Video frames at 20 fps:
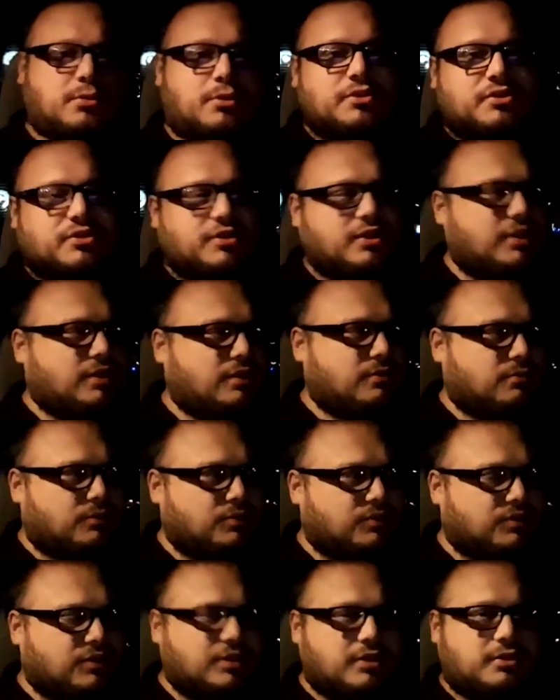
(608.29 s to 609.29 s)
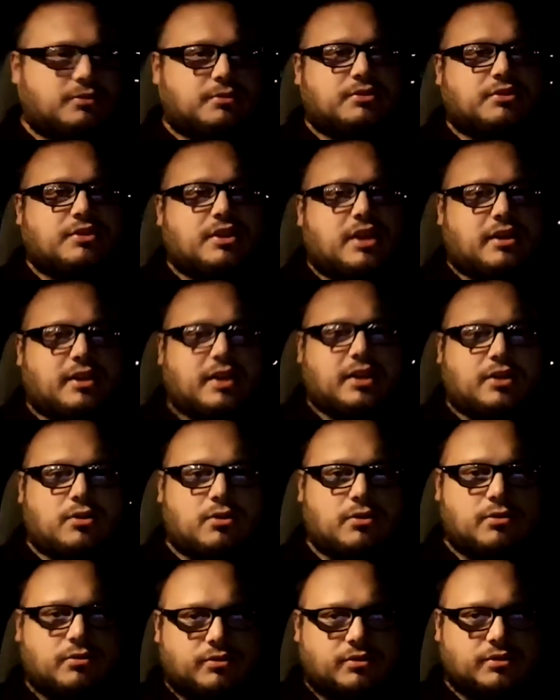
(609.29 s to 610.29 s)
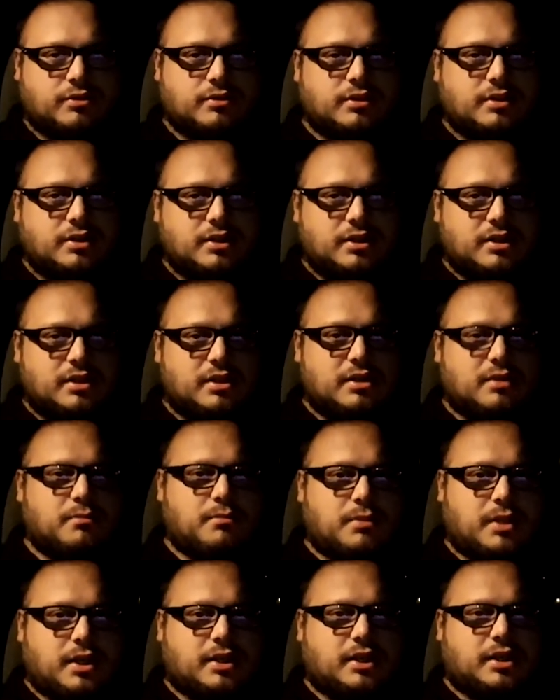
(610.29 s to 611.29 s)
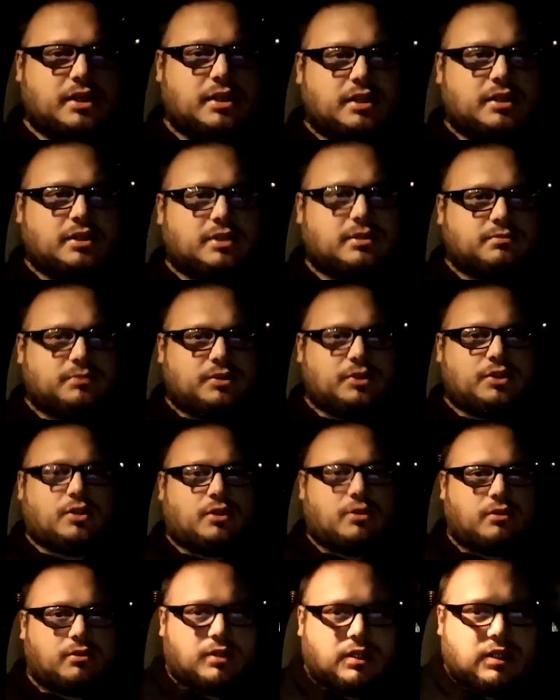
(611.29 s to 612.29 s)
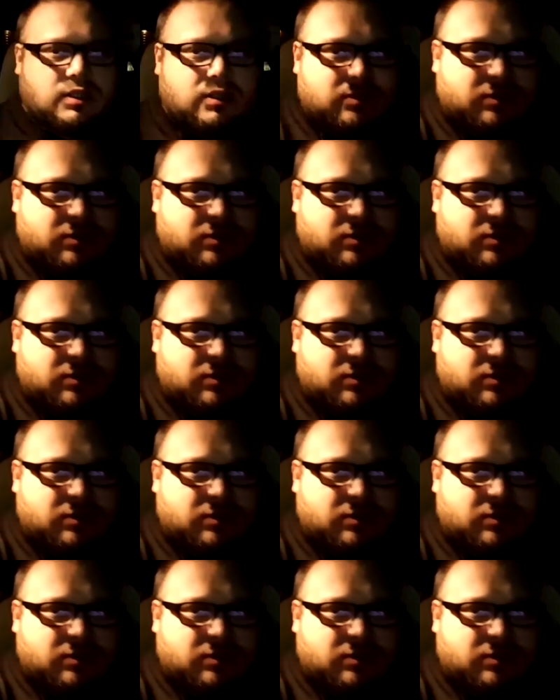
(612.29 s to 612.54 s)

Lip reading: we'll see. We'll see how that goes. But you know,